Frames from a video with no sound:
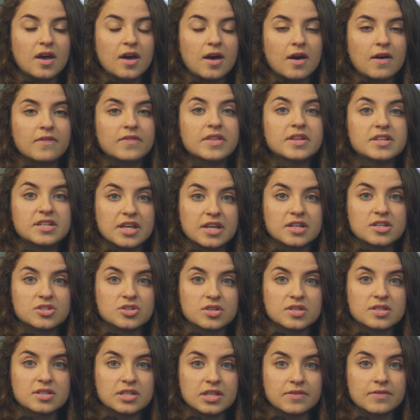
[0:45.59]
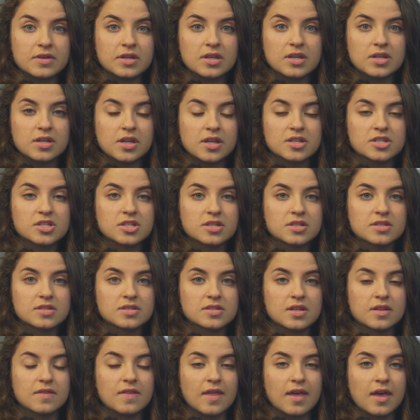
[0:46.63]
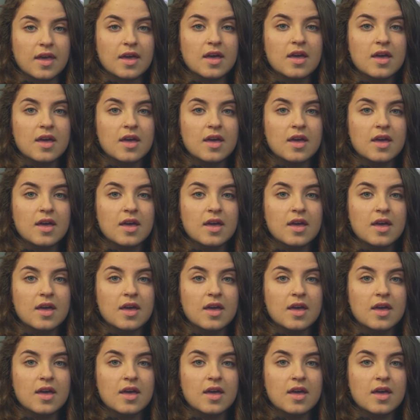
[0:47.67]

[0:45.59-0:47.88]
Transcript: of the dangerous living conditions that they